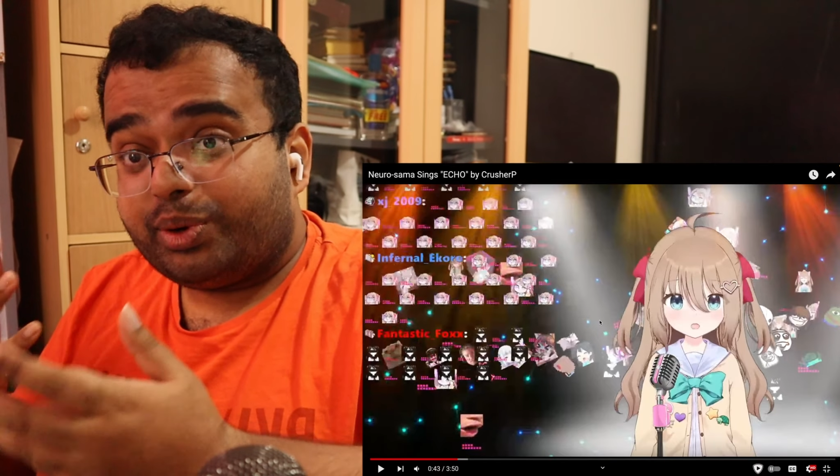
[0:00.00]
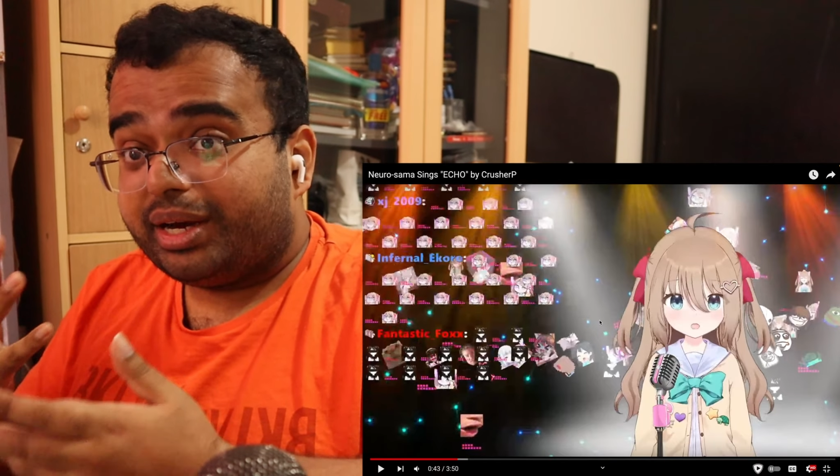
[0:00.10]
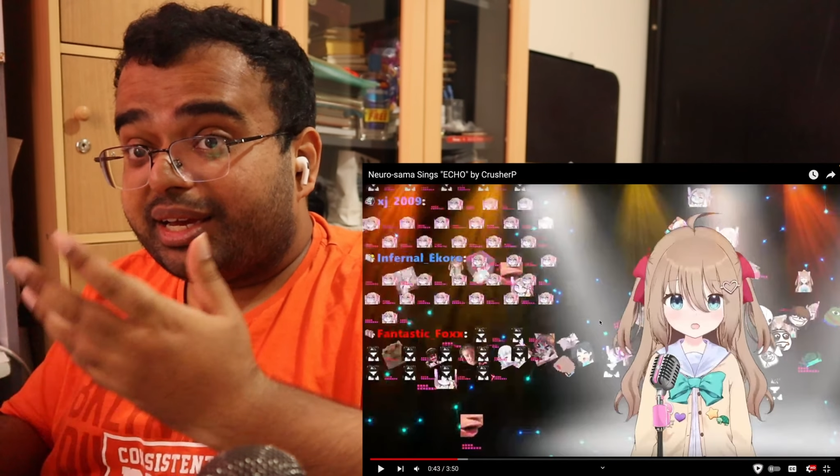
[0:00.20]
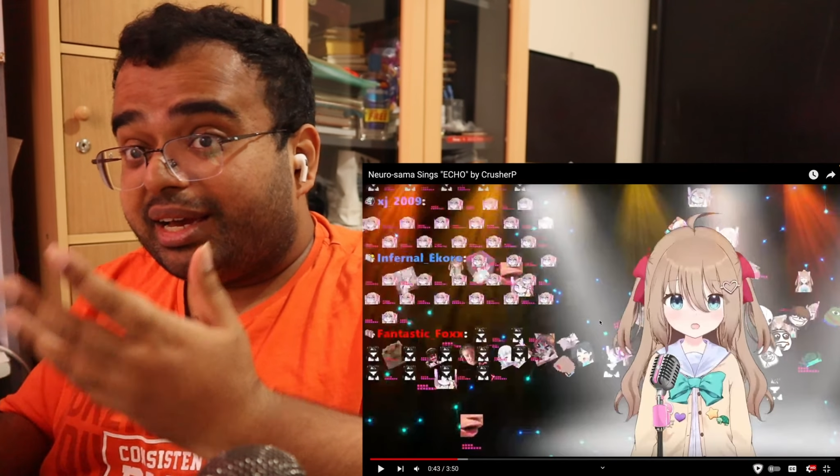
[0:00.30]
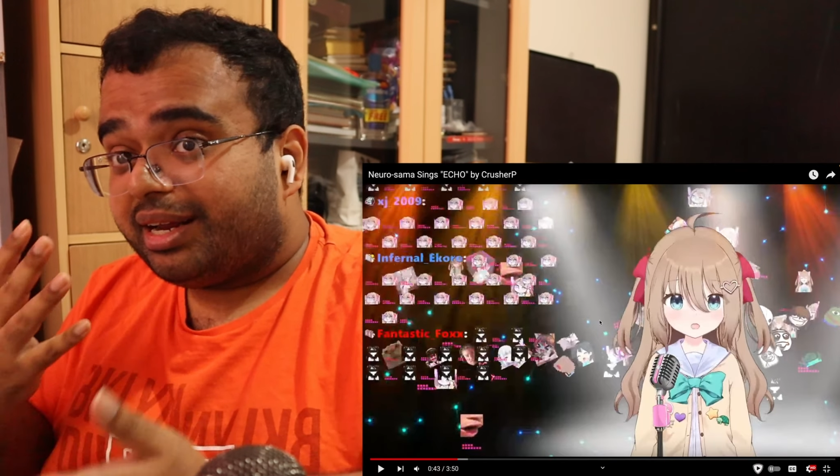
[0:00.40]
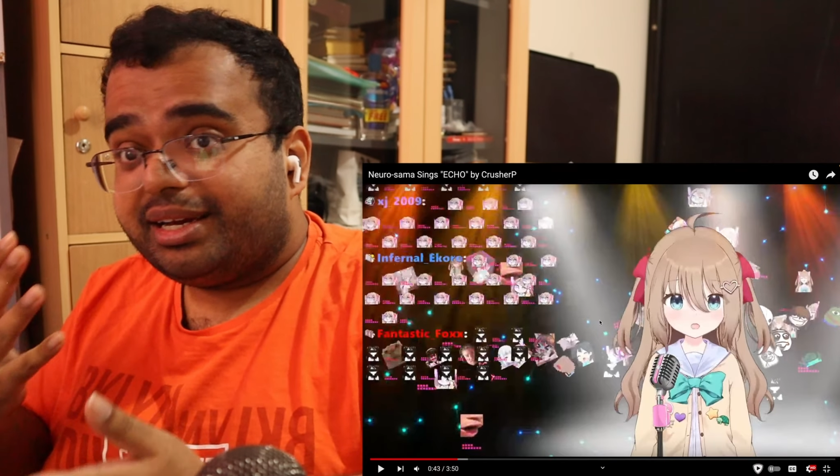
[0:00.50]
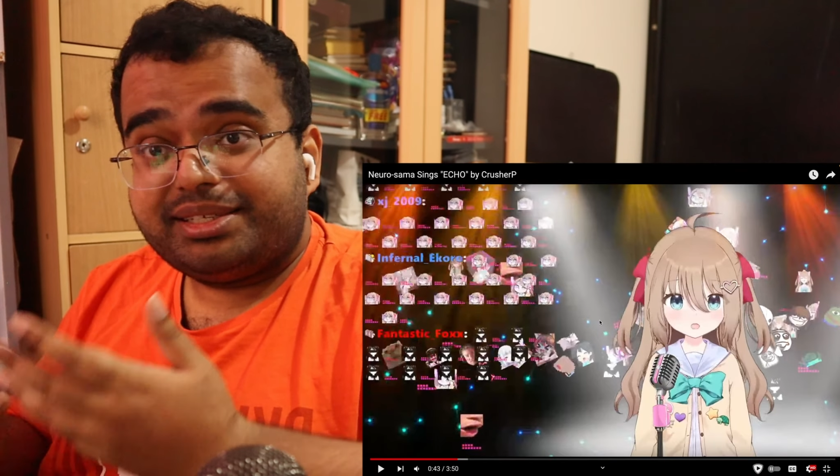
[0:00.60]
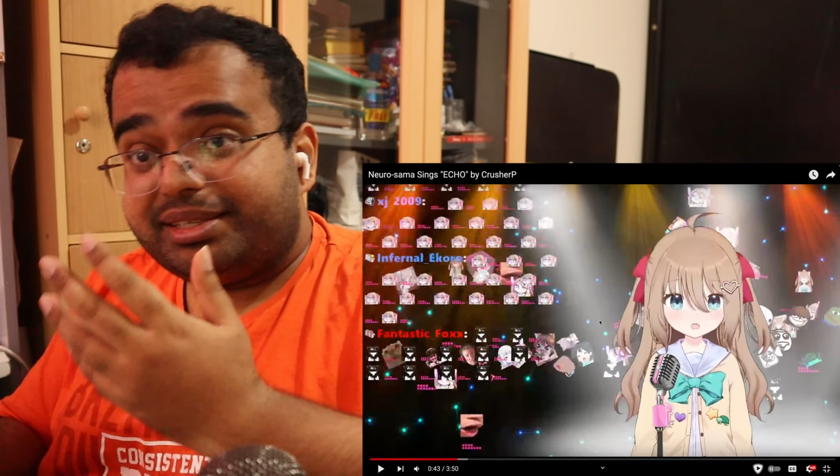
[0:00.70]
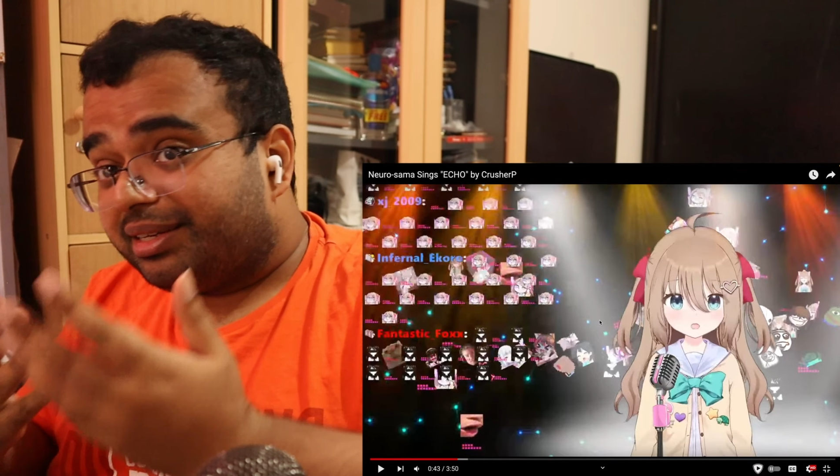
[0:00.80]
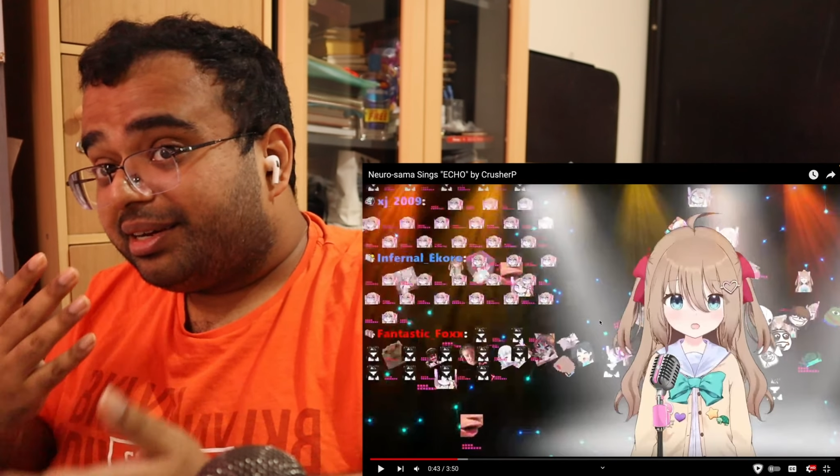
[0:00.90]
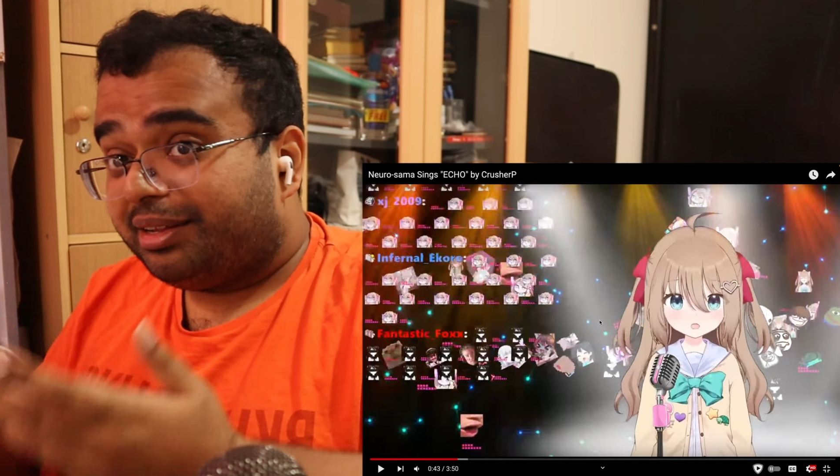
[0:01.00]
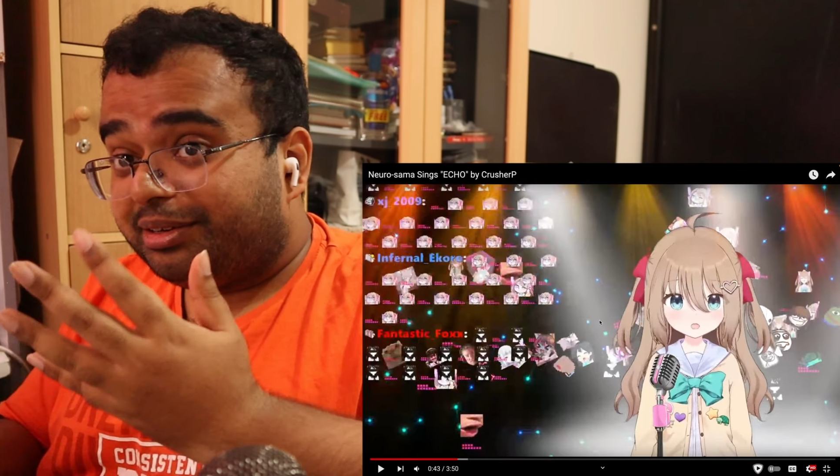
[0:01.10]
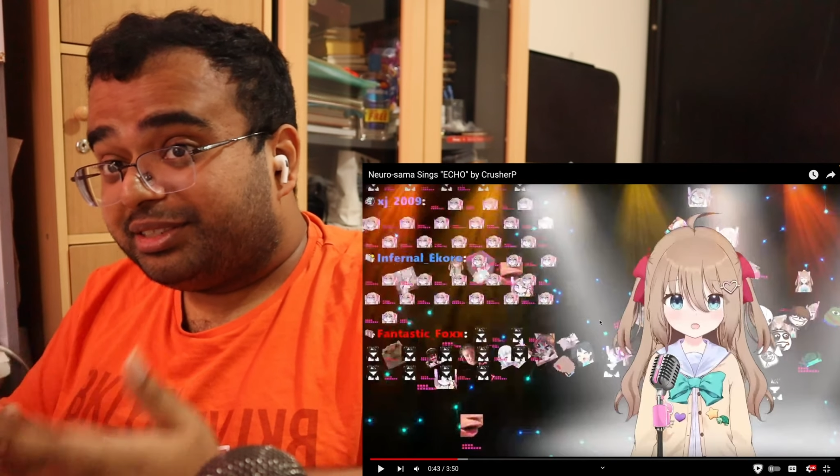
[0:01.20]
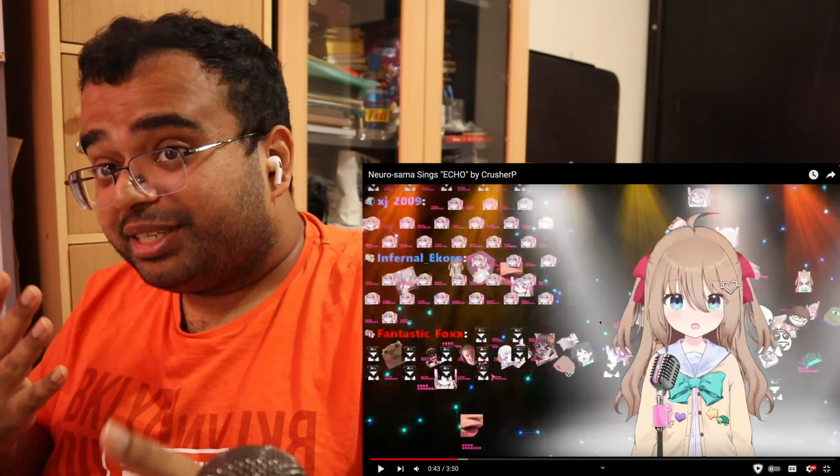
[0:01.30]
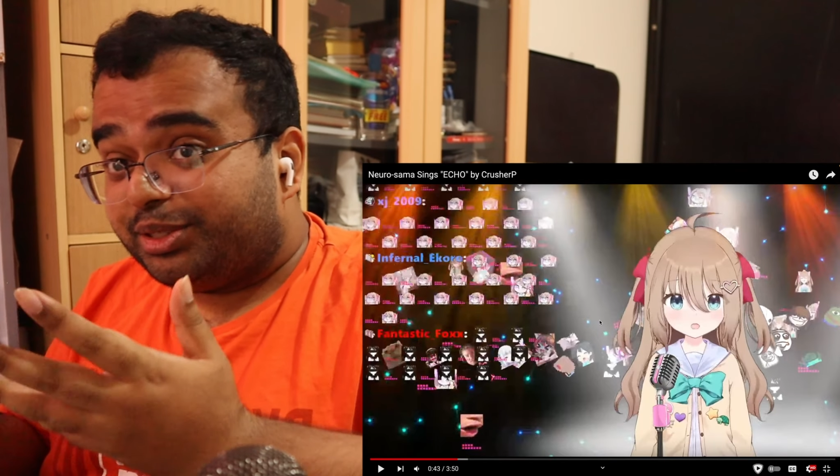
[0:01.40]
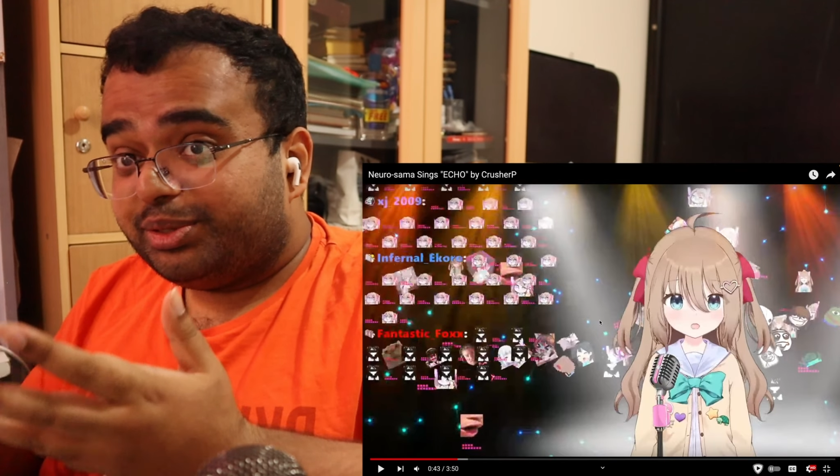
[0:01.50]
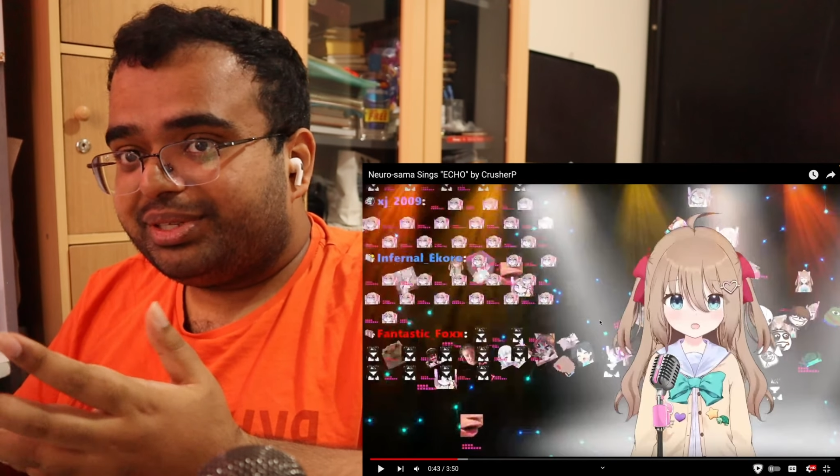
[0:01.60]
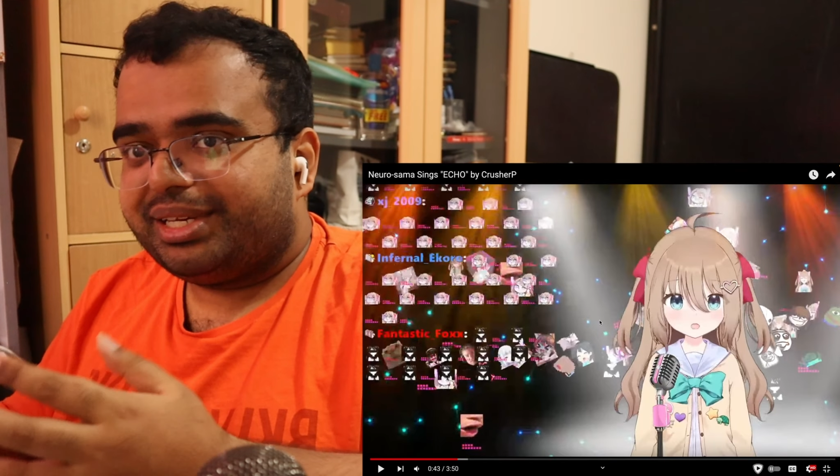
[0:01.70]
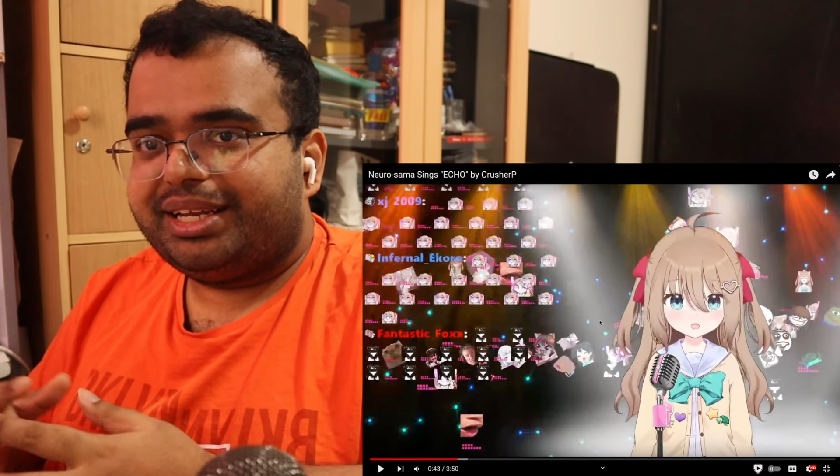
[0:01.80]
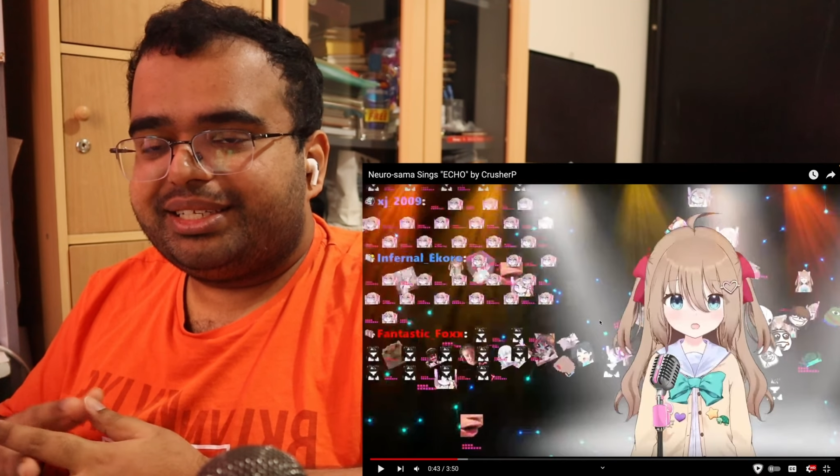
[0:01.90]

Why can't I see the colors that you see?